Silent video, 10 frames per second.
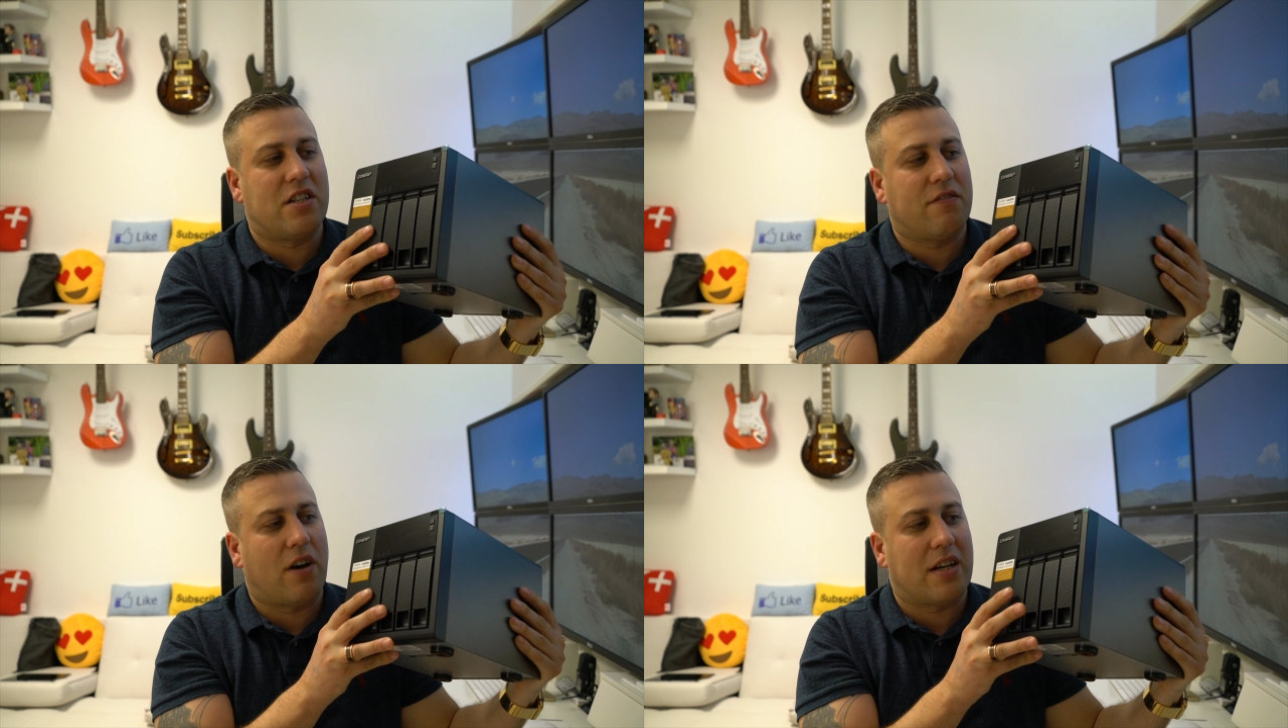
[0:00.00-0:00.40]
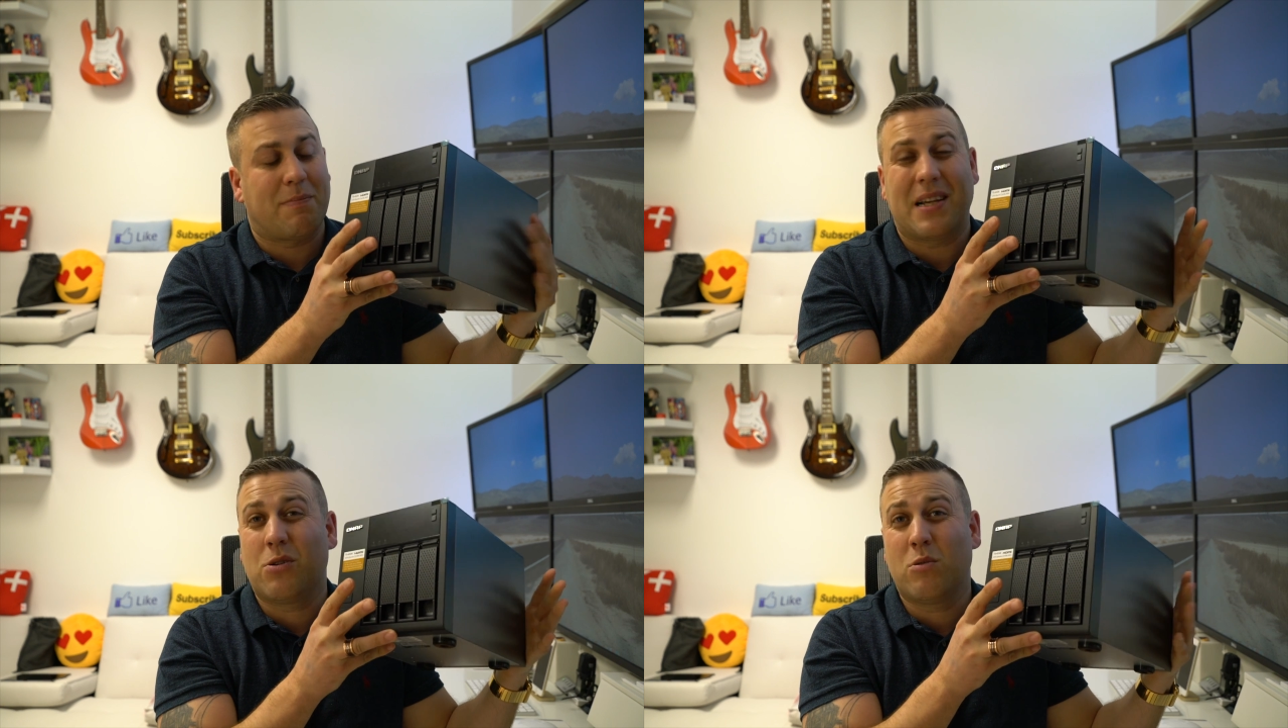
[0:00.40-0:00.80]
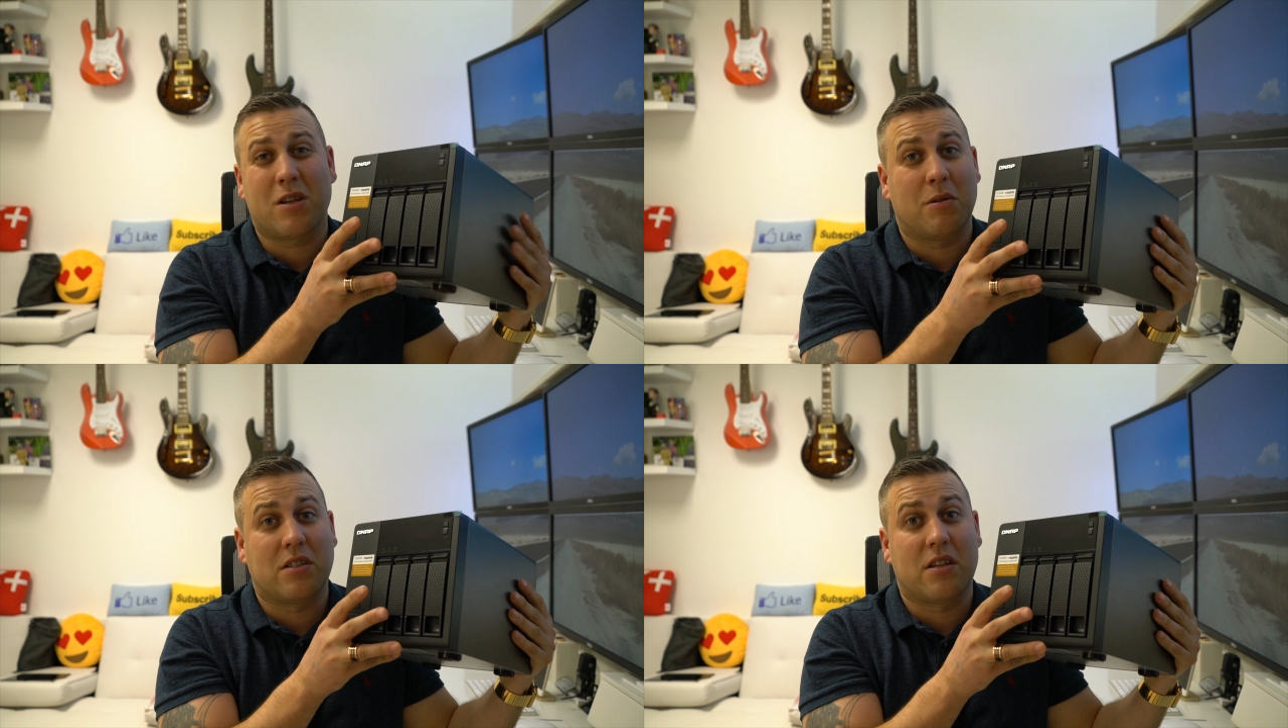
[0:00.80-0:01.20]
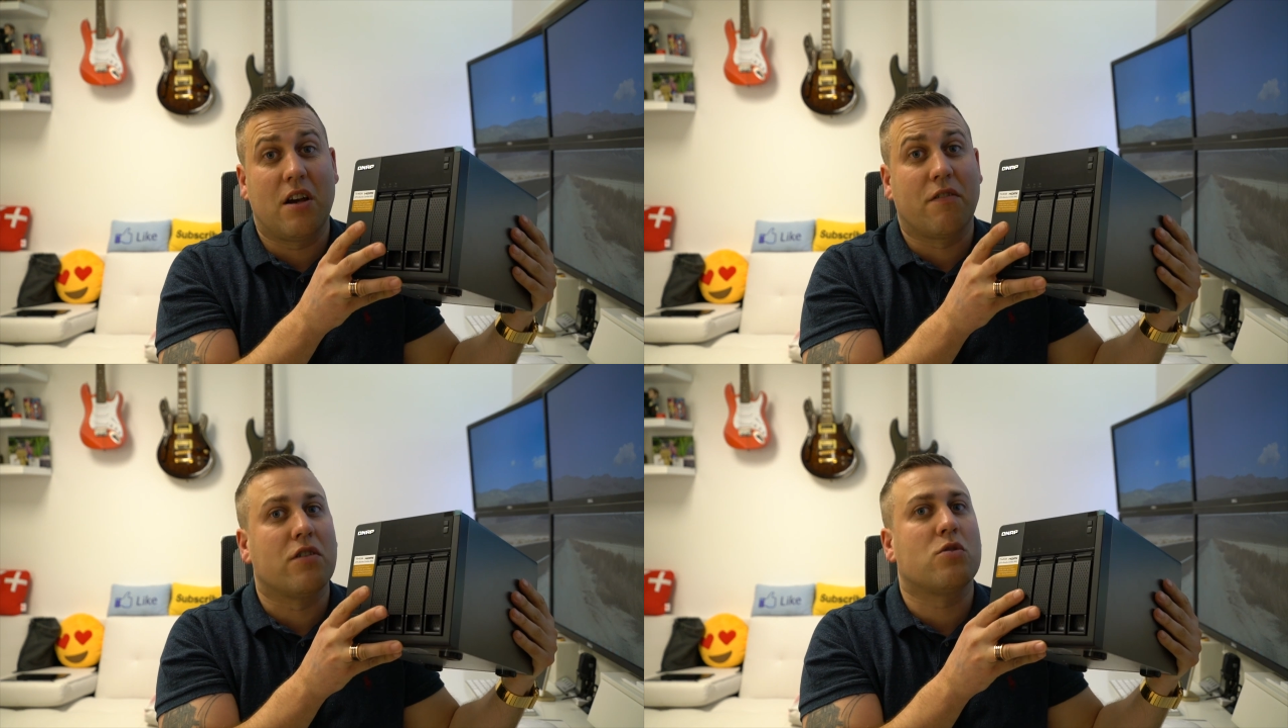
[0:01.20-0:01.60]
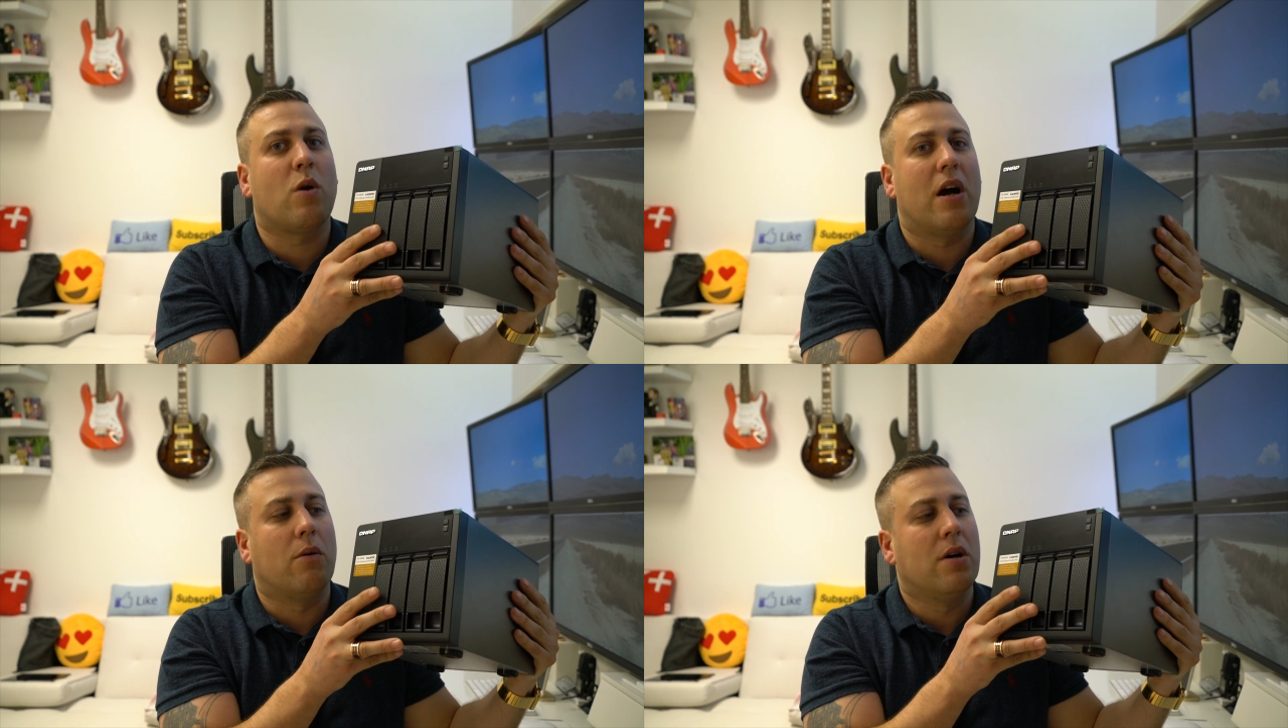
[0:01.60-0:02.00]
device, but it's also a server as
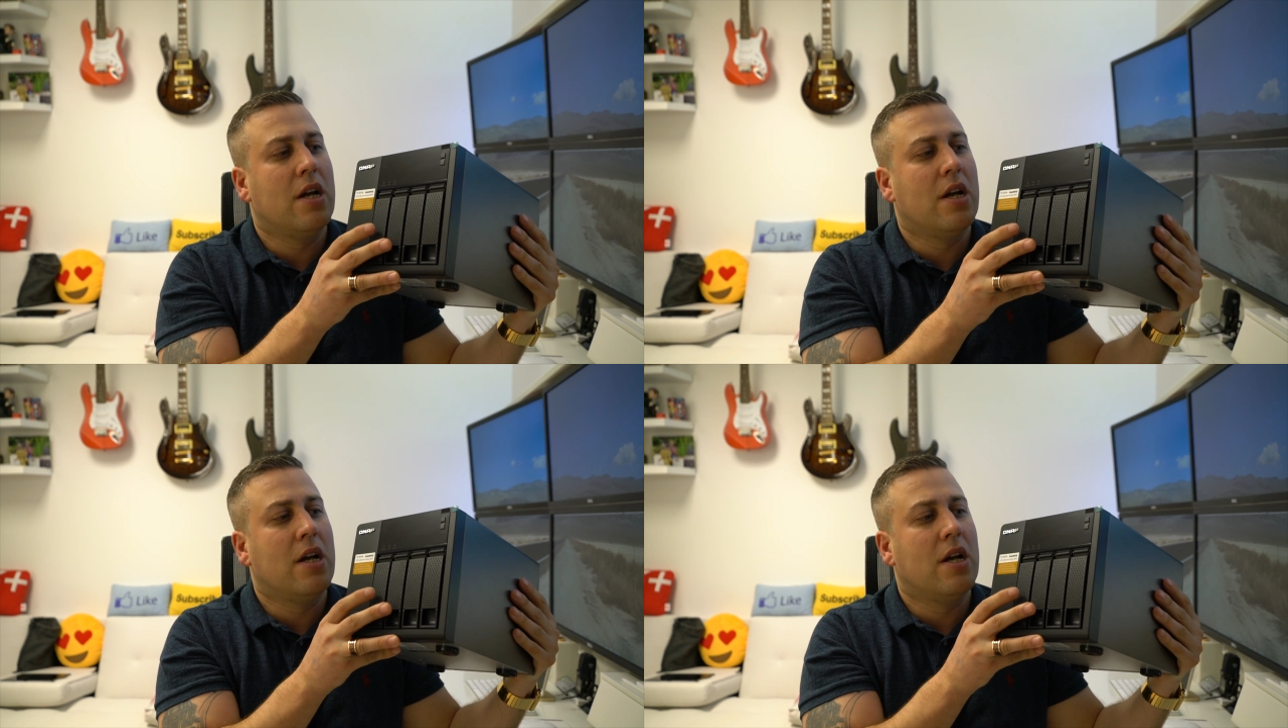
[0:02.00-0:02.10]
well.